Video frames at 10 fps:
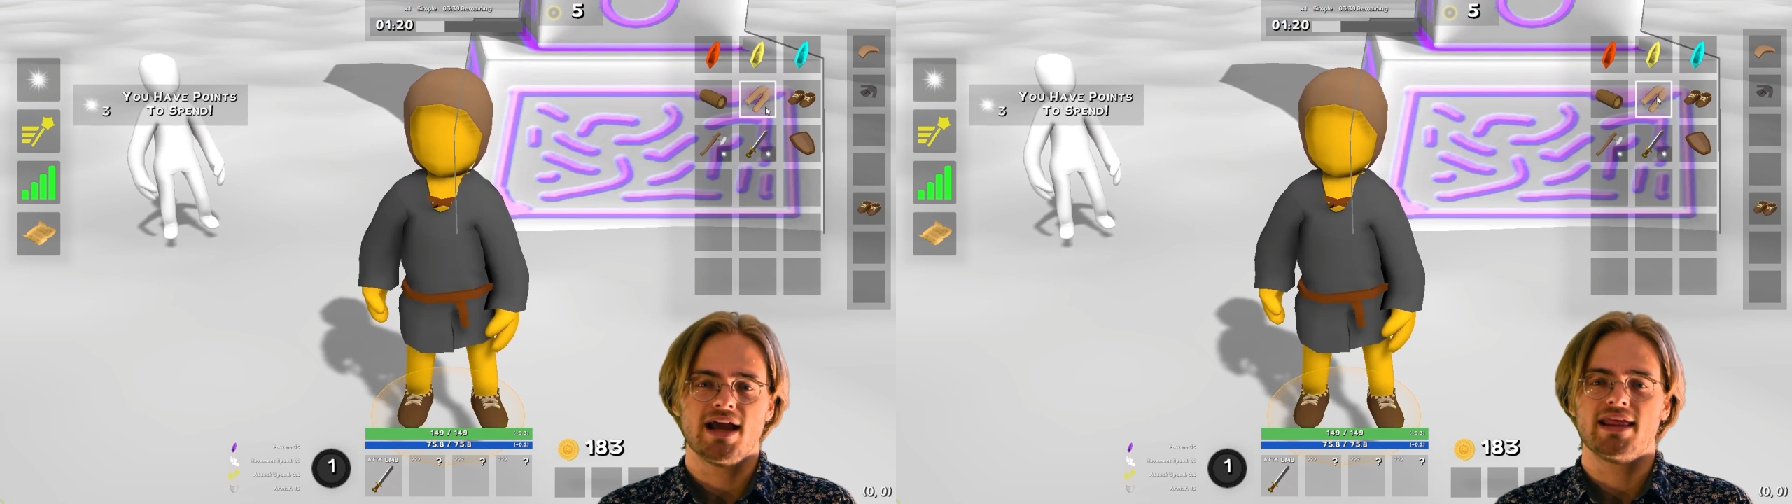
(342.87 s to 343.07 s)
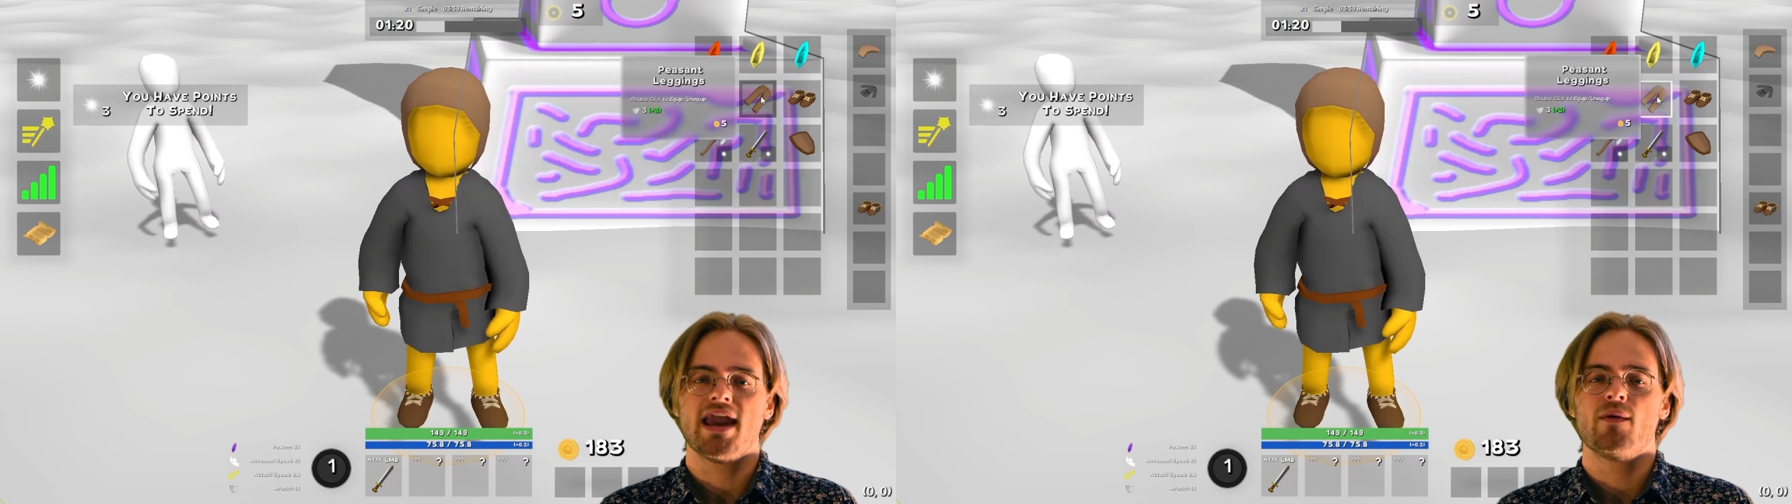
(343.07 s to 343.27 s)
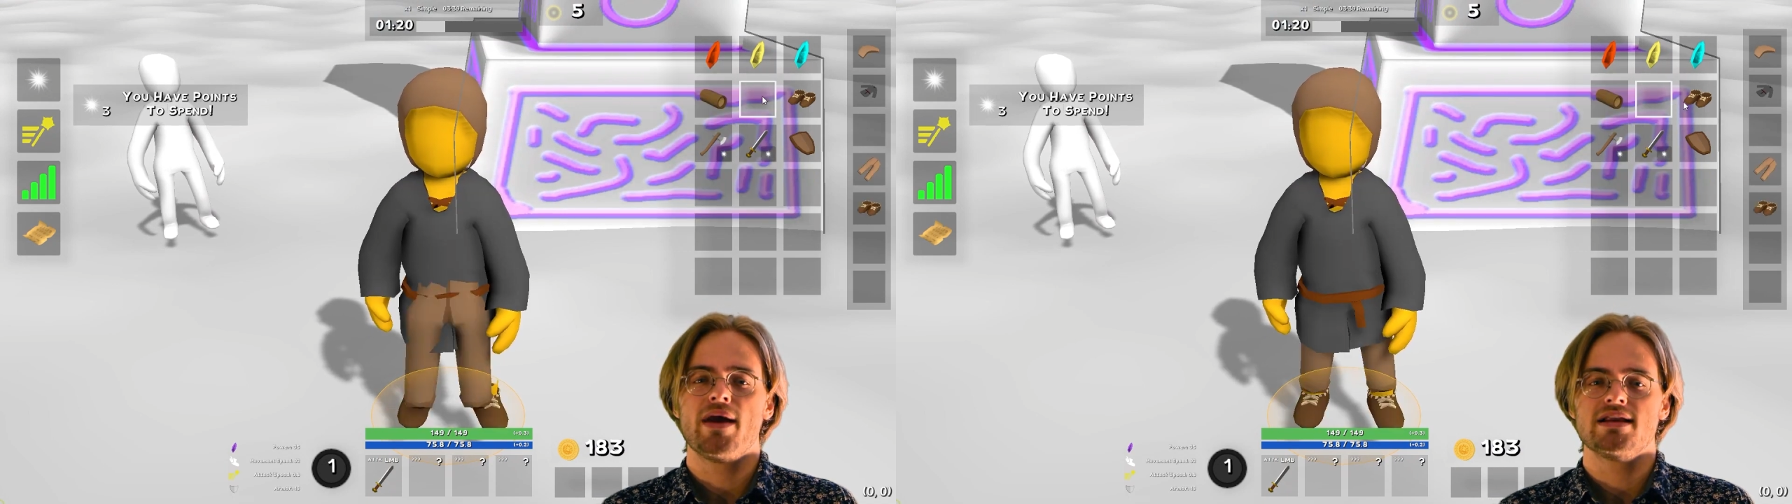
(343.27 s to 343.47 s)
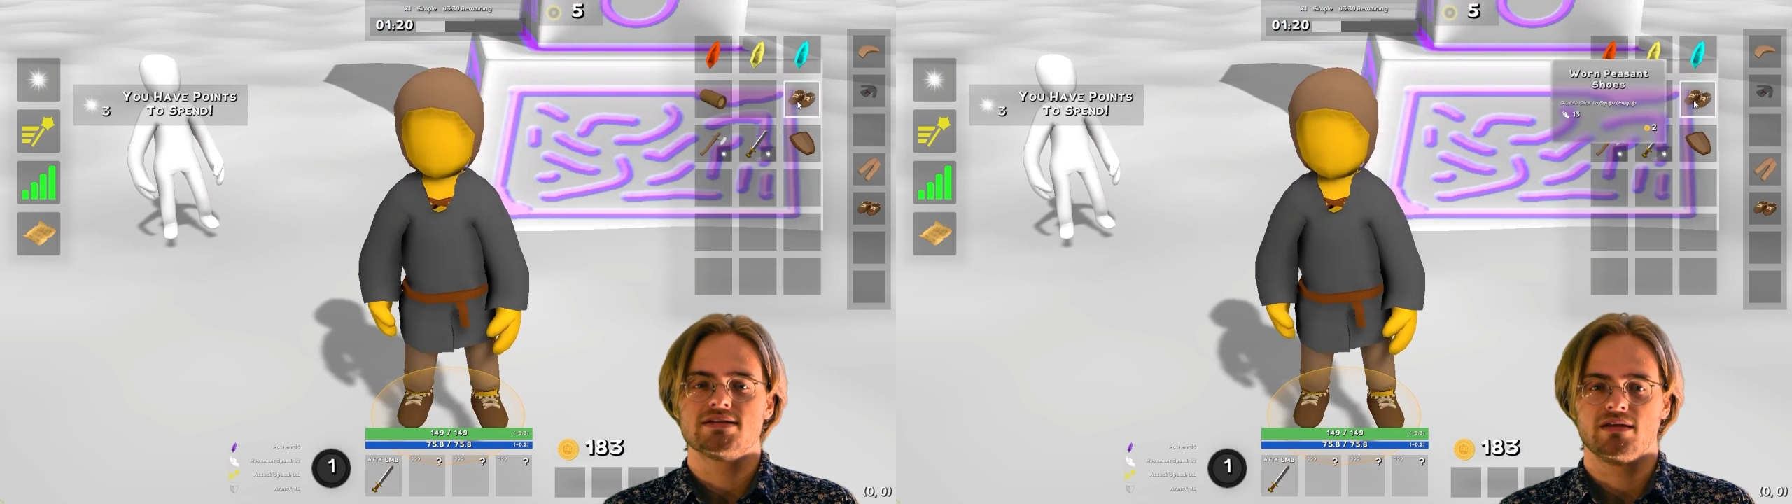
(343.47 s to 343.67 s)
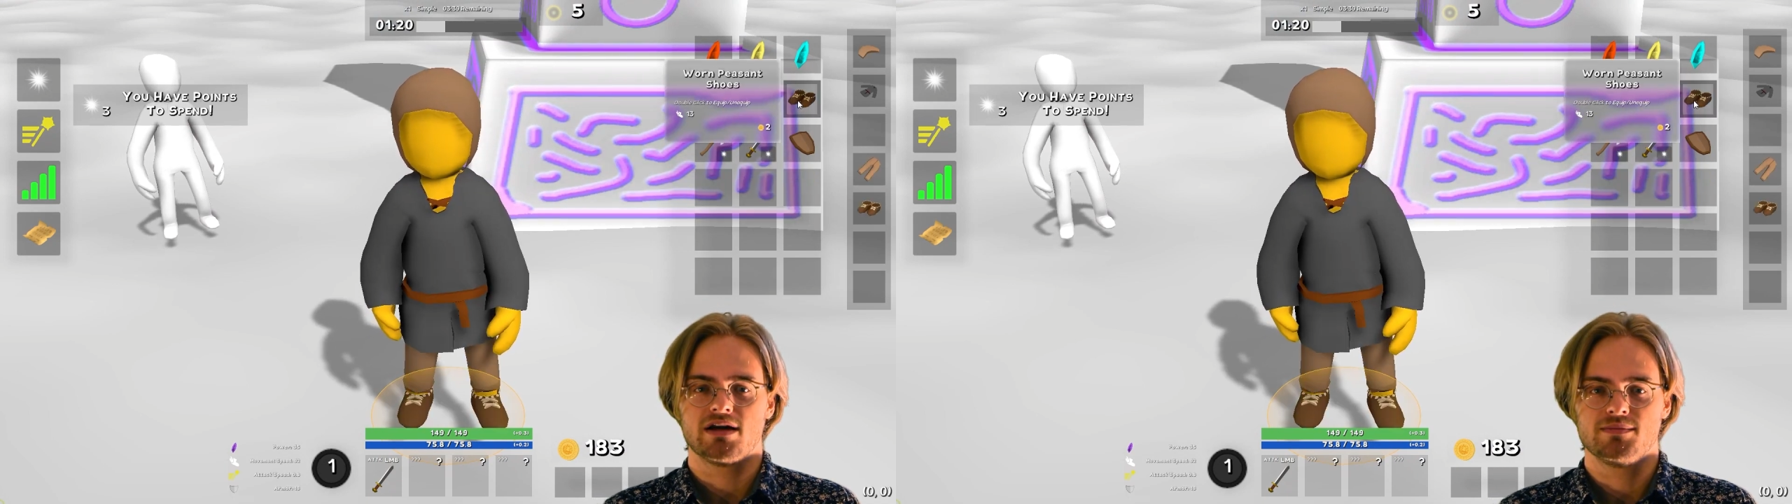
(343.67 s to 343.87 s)
and can't wait
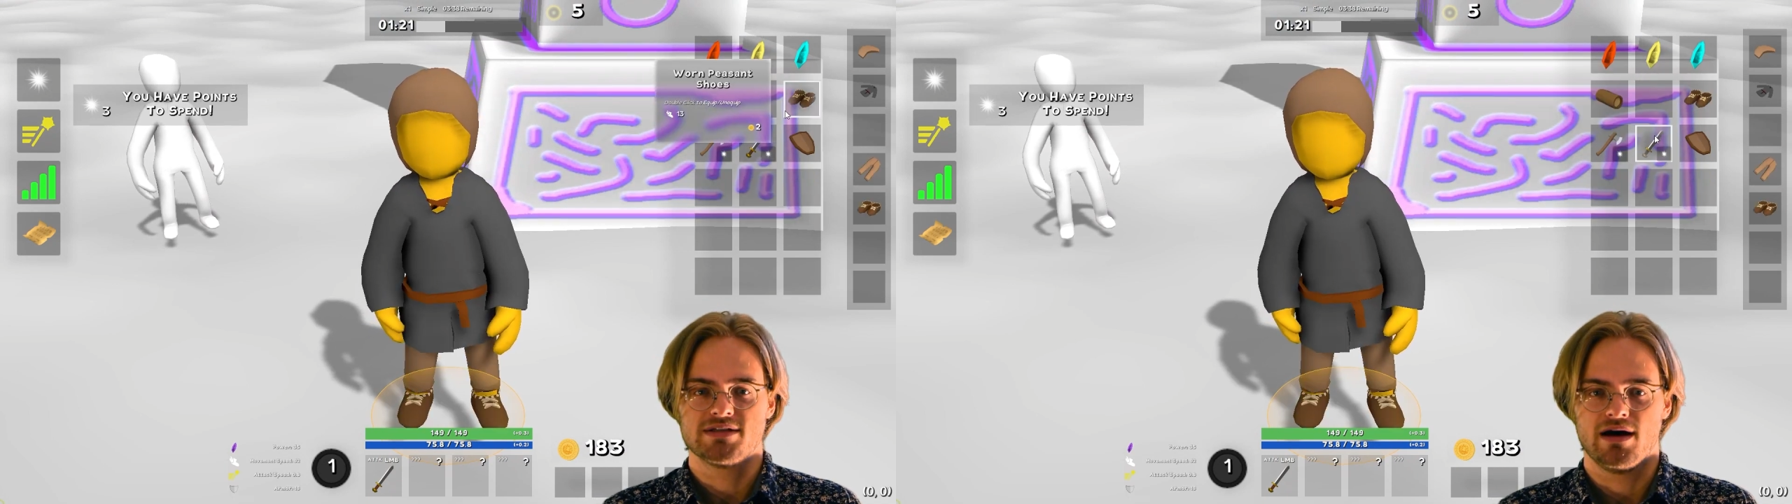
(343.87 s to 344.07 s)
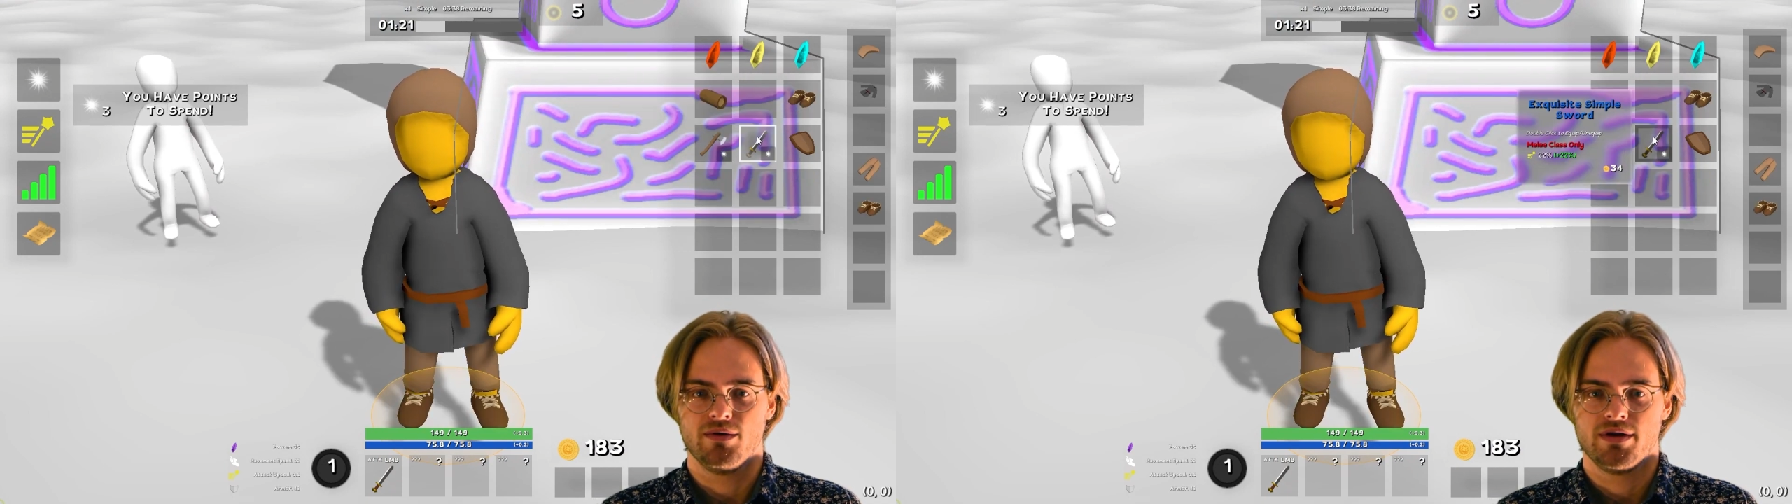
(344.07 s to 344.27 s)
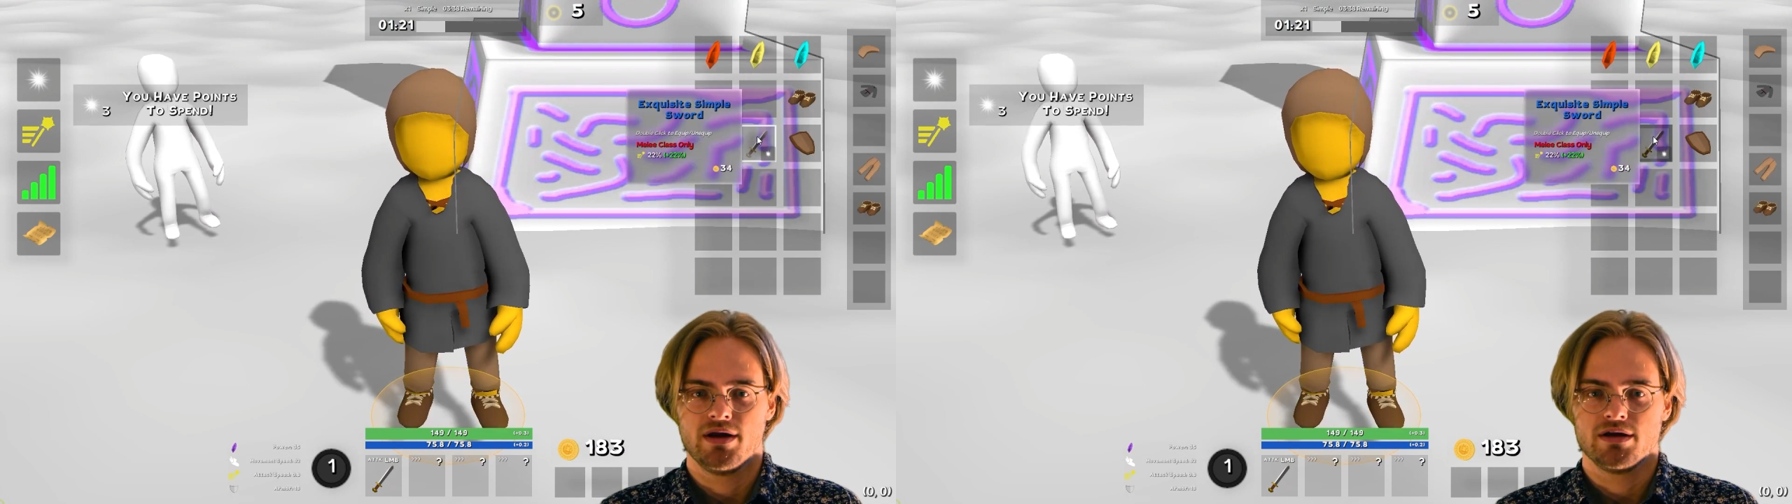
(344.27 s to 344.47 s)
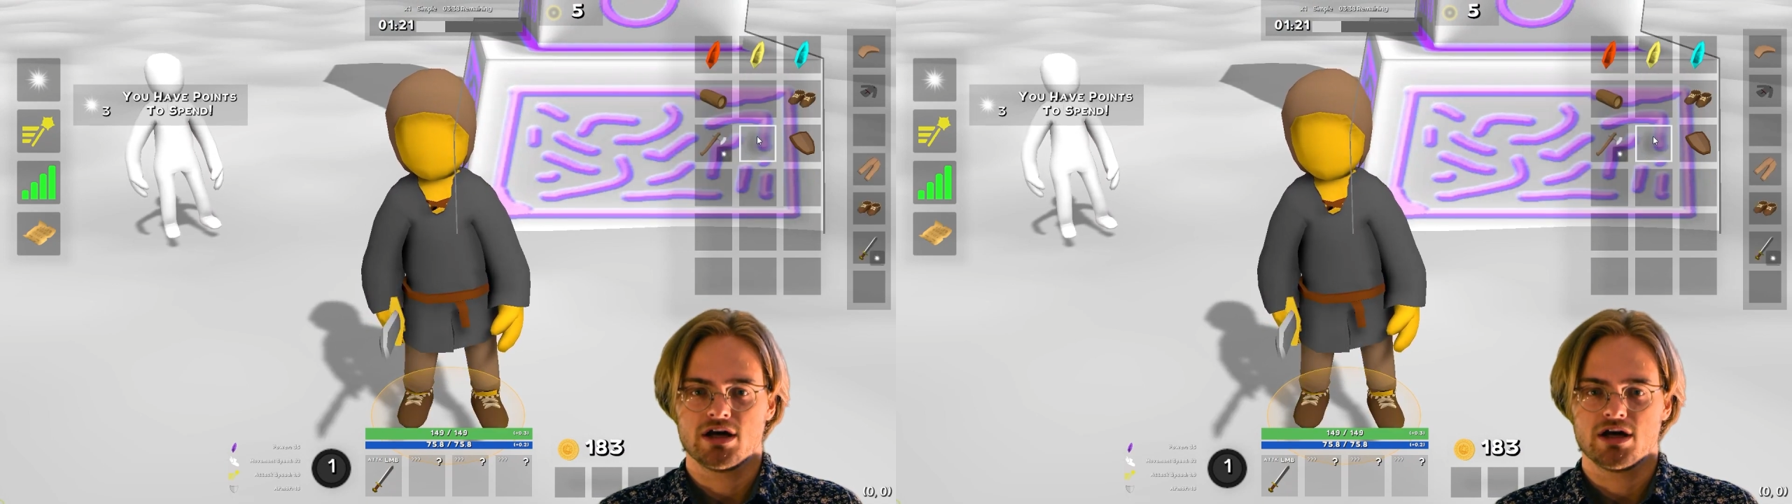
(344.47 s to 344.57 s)
until it comes out,